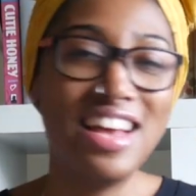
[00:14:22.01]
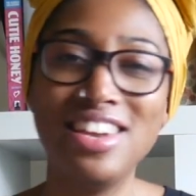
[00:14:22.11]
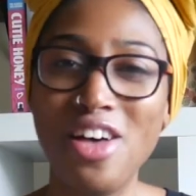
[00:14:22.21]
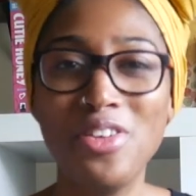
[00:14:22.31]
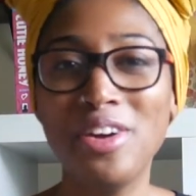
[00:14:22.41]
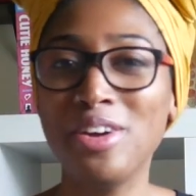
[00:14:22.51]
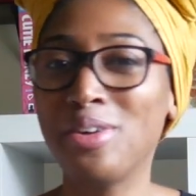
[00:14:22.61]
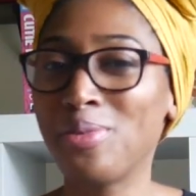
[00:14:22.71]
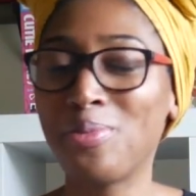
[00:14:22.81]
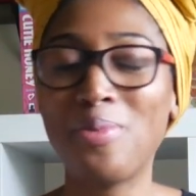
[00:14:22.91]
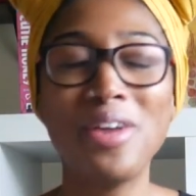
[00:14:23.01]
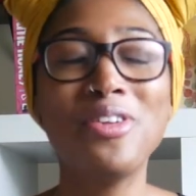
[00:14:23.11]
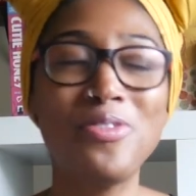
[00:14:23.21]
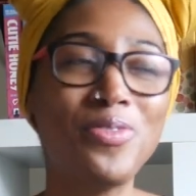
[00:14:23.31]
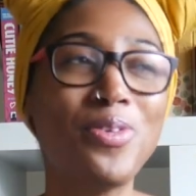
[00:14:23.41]
Another
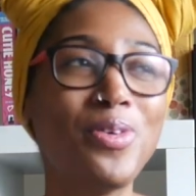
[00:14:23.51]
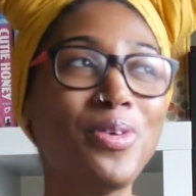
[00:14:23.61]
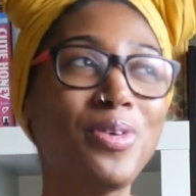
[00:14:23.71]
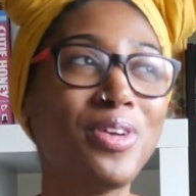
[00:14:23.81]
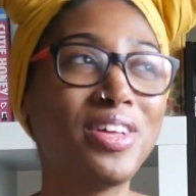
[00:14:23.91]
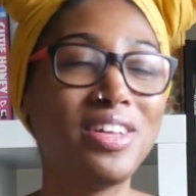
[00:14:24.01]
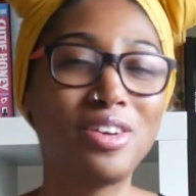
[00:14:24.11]
wonderful,